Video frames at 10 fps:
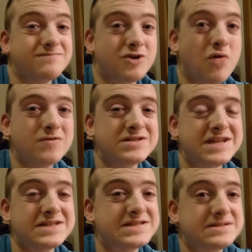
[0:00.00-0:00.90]
gopher
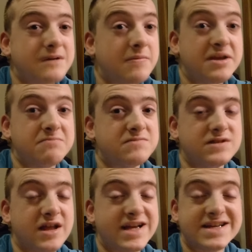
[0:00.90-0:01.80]
snakes, I mean,
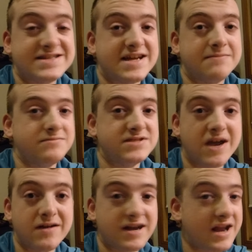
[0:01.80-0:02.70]
like I said,
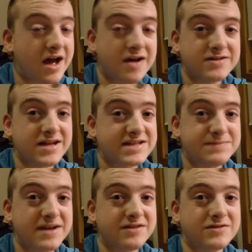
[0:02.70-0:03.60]
do not
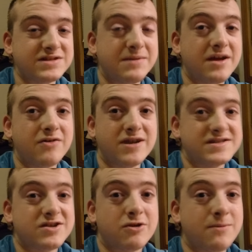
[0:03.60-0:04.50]
expect those to be a great
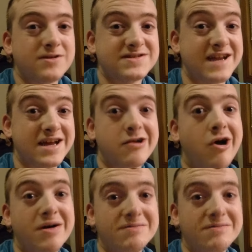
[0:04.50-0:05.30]
starter pet snake at all.